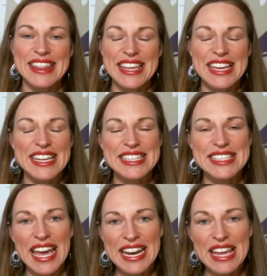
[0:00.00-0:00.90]
It is
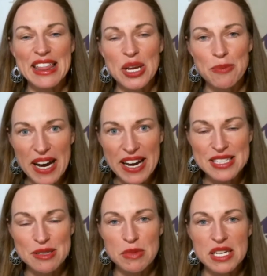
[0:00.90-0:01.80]
anything
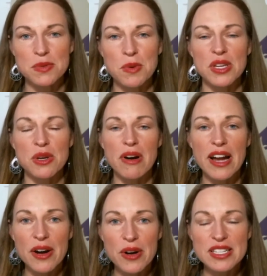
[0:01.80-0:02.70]
but, because when you
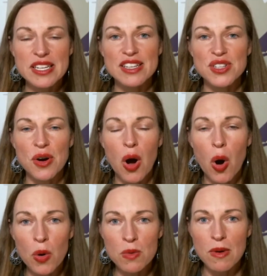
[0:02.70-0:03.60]
prioritize your
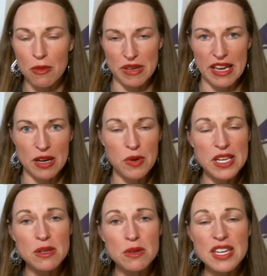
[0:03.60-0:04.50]
own well-being, when
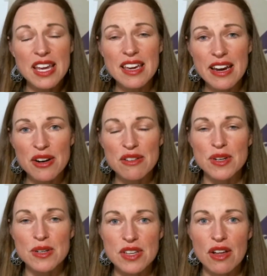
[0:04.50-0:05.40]
you take care of
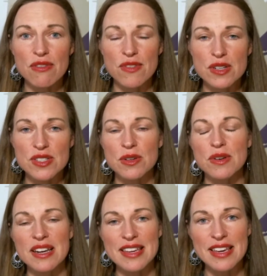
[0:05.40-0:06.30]
yourself first, you
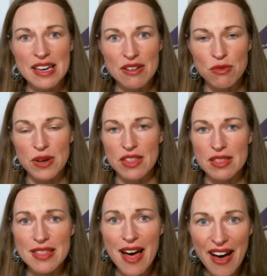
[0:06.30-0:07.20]
can give with
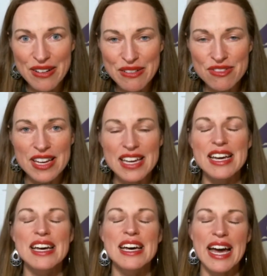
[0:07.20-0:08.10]
love
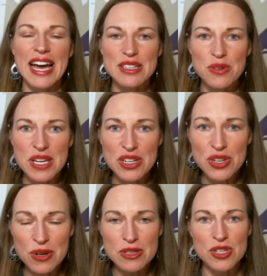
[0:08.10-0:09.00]
and you can
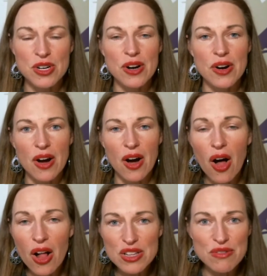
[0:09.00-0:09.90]
nurture
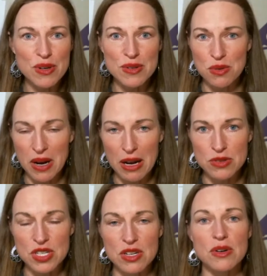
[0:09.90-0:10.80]
all of those
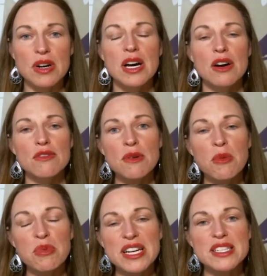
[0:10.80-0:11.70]
around you from
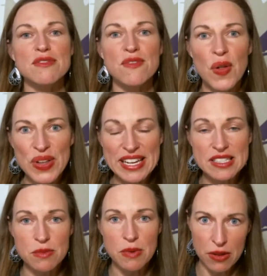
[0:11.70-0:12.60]
a place of
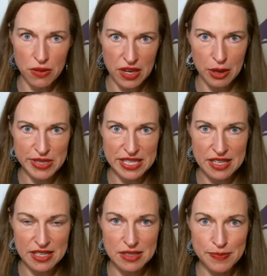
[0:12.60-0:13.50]
fullness rather than
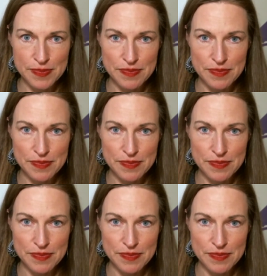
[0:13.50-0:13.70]
emptiness.